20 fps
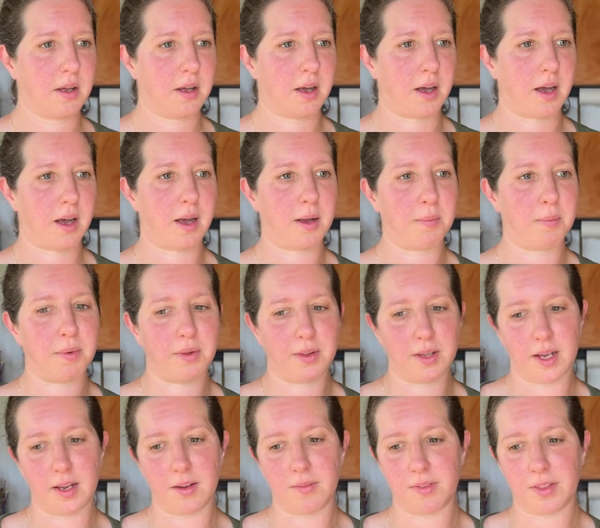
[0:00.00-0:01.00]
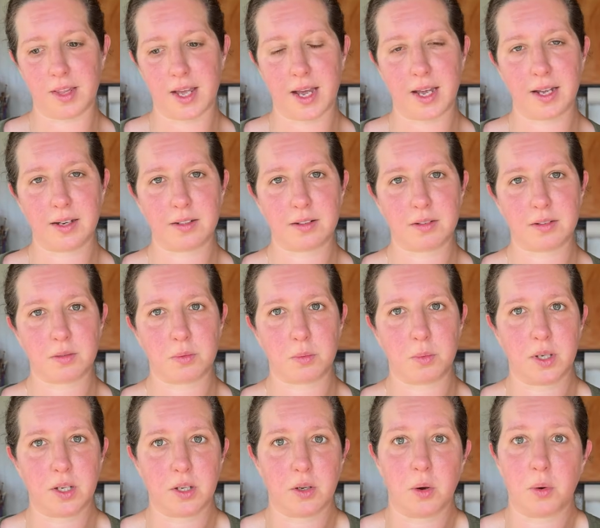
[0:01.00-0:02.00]
I believe that
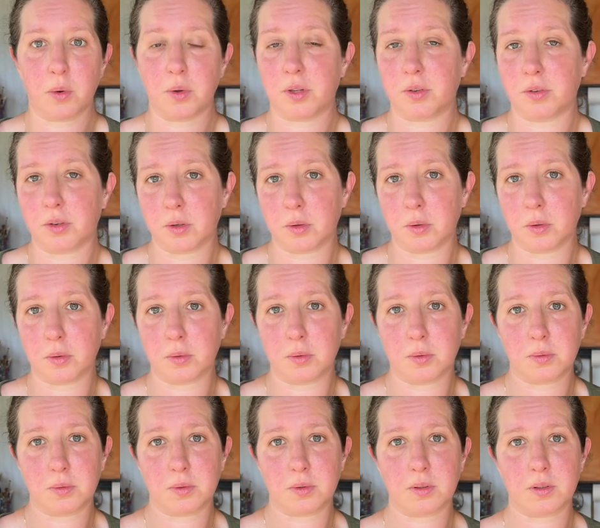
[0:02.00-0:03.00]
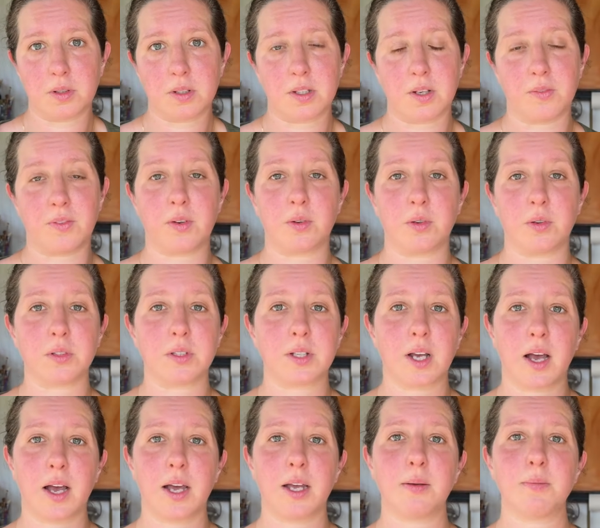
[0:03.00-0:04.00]
we go through difficult
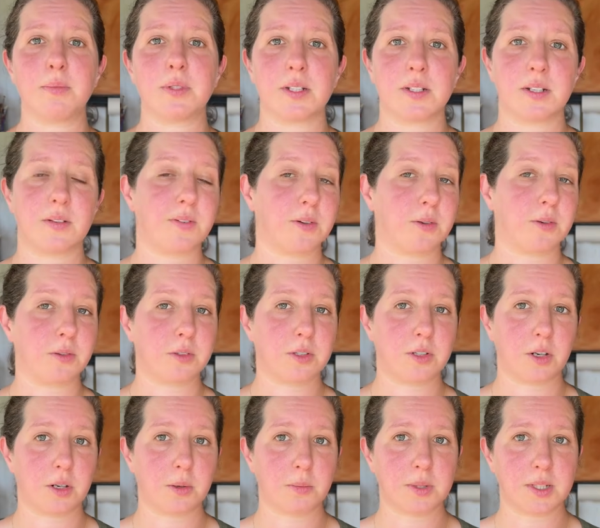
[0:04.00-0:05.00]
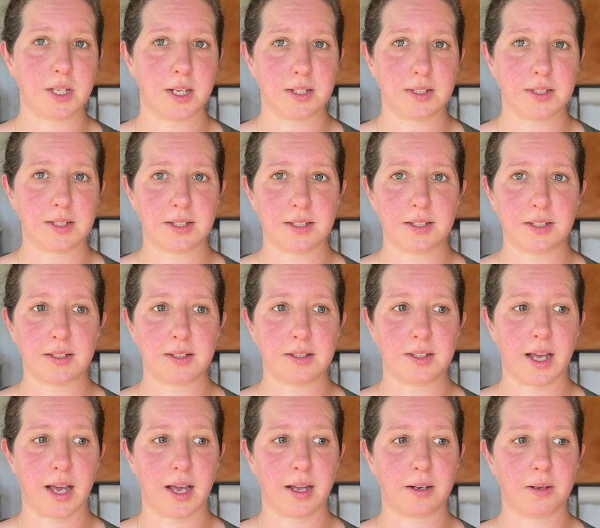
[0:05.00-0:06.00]
times and difficult circumstances
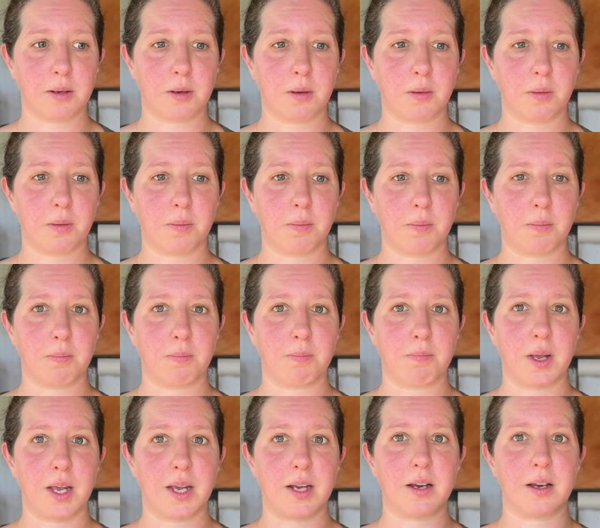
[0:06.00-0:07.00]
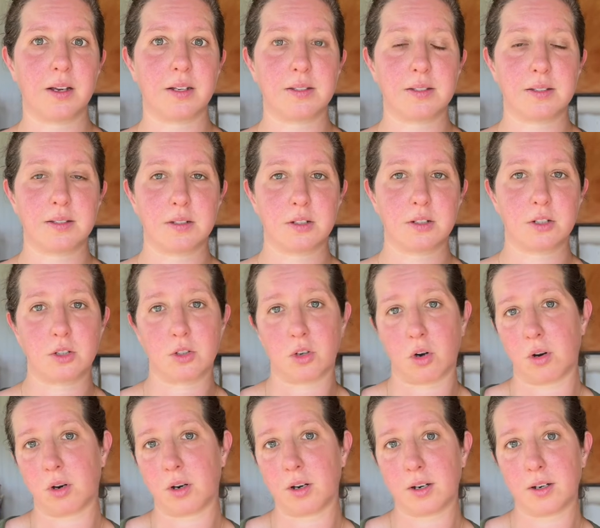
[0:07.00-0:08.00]
that make us
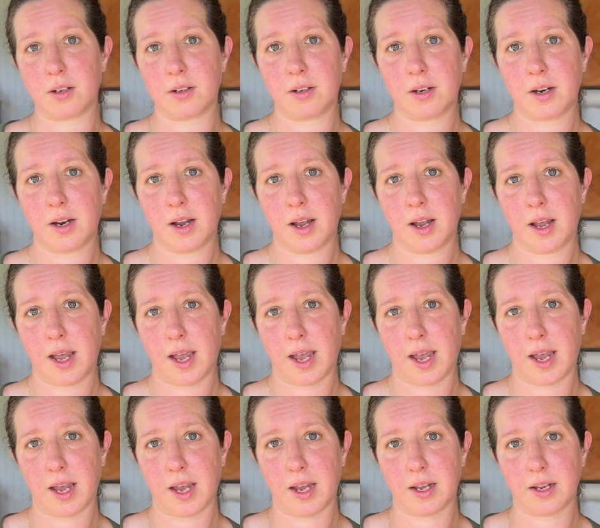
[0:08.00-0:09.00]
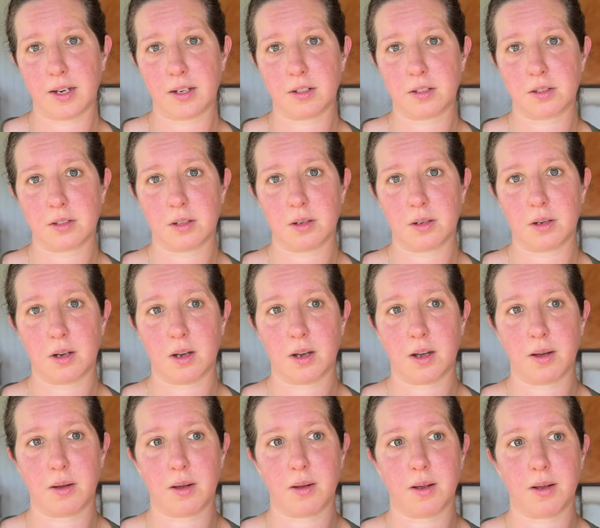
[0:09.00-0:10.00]
stronger and
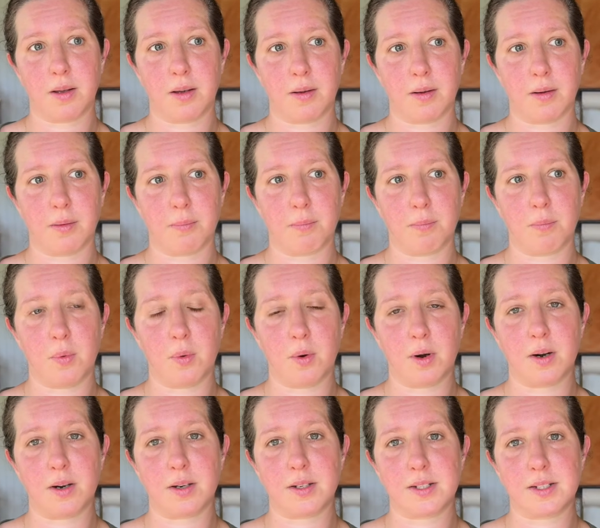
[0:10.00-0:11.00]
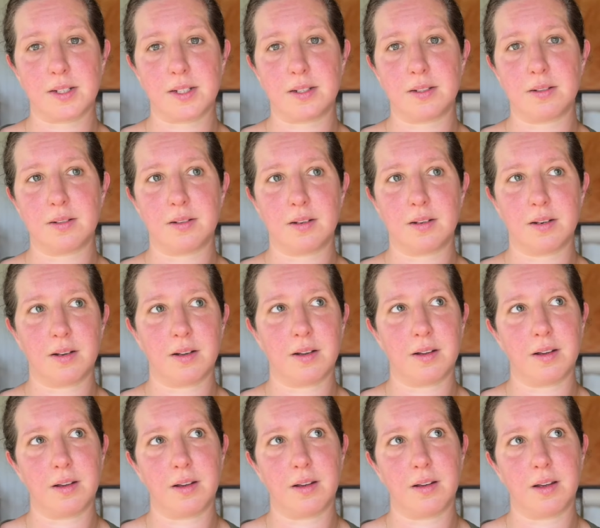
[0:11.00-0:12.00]
more
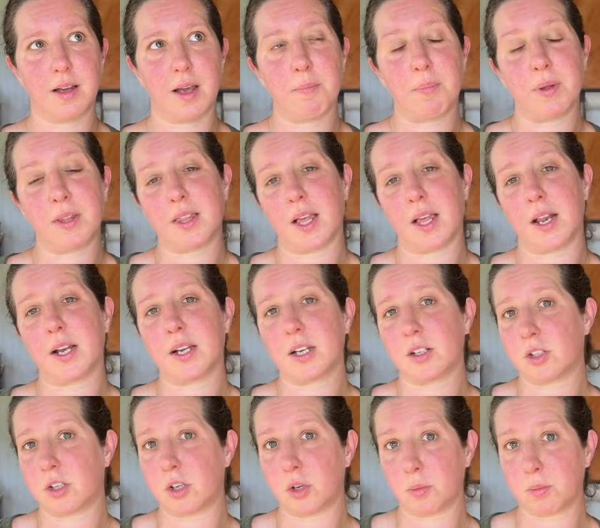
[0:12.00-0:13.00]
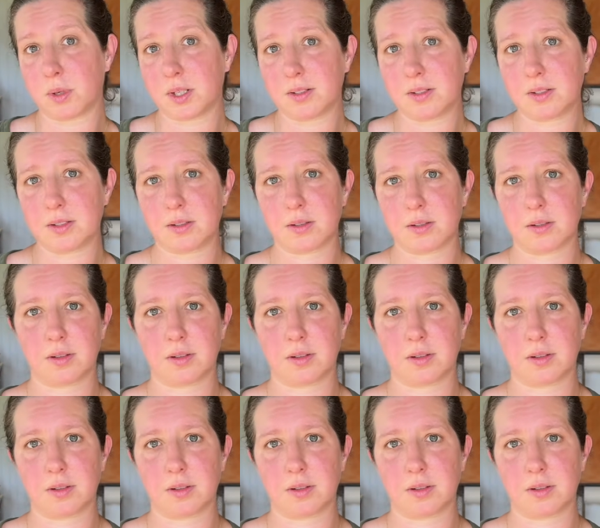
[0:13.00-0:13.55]
empathetic as humans.